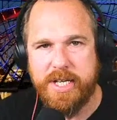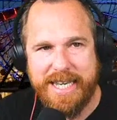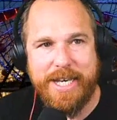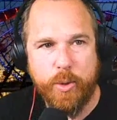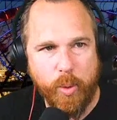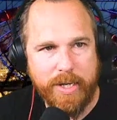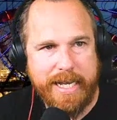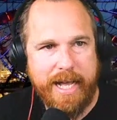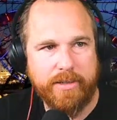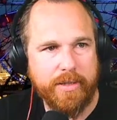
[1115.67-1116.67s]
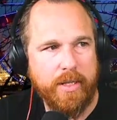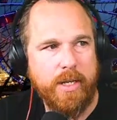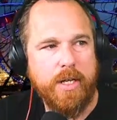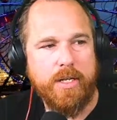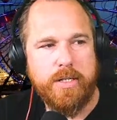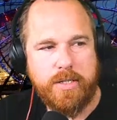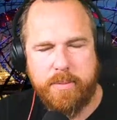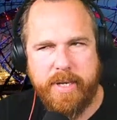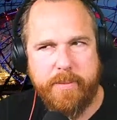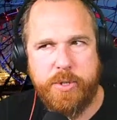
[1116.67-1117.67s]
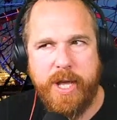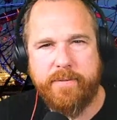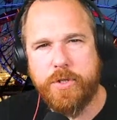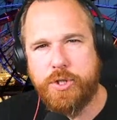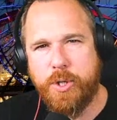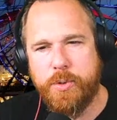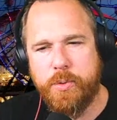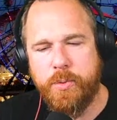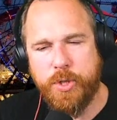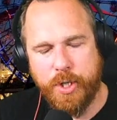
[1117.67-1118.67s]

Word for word: need to work out. Sometimes you have to show your